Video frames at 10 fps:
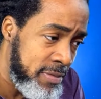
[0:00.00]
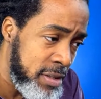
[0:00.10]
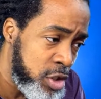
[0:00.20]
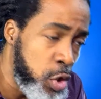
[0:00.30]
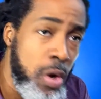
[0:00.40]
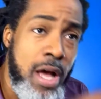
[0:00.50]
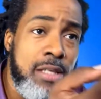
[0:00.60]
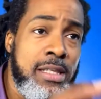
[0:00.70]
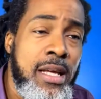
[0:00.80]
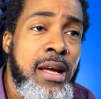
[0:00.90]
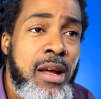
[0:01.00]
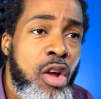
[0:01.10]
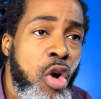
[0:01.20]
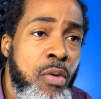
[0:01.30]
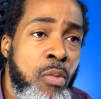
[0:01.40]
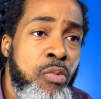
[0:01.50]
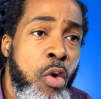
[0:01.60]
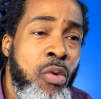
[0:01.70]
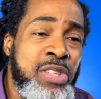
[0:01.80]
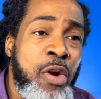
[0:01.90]
sodas. It
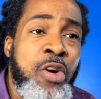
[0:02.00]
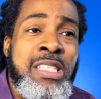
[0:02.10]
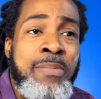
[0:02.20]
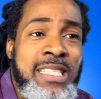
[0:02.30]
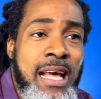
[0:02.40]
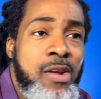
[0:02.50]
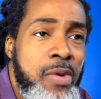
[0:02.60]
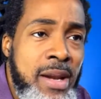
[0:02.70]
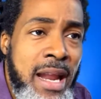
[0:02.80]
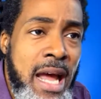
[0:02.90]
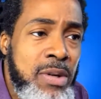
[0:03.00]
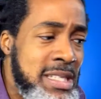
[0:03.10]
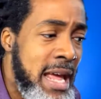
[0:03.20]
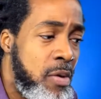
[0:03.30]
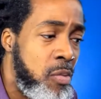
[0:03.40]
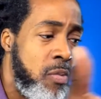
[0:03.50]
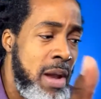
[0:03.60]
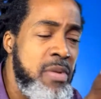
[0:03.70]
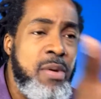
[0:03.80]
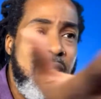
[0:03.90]
was for Christmas alone, and that was like when
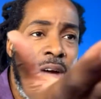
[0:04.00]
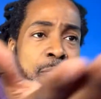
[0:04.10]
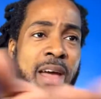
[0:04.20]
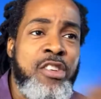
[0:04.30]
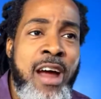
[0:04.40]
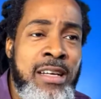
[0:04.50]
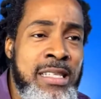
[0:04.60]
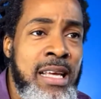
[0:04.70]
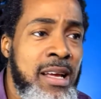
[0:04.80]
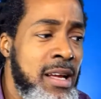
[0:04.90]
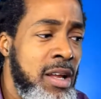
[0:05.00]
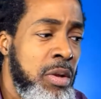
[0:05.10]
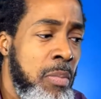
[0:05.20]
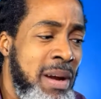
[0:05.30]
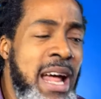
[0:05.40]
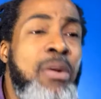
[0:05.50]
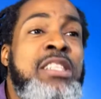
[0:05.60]
we would have pear drugs. But that was